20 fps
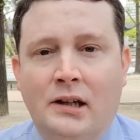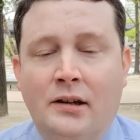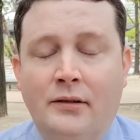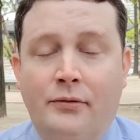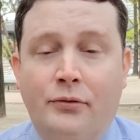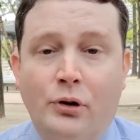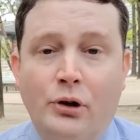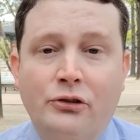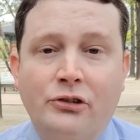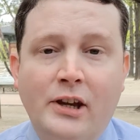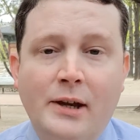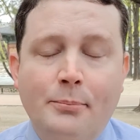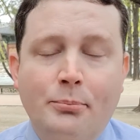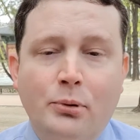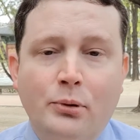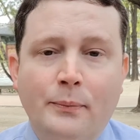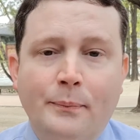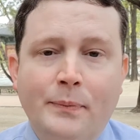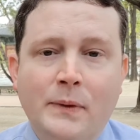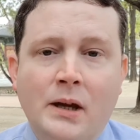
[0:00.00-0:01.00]
For
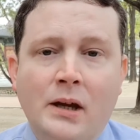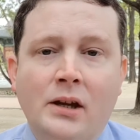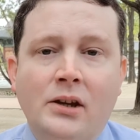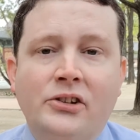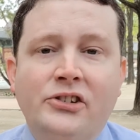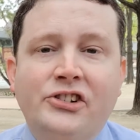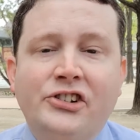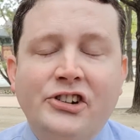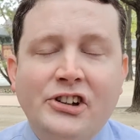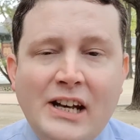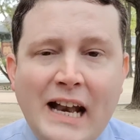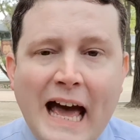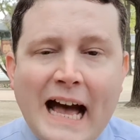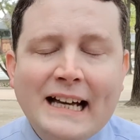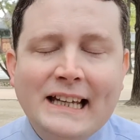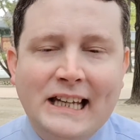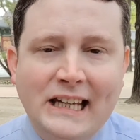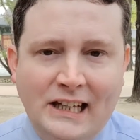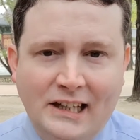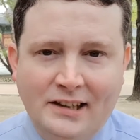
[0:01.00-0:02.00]
example,
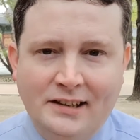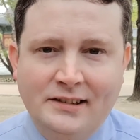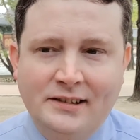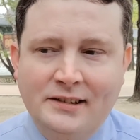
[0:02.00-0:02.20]
snacking.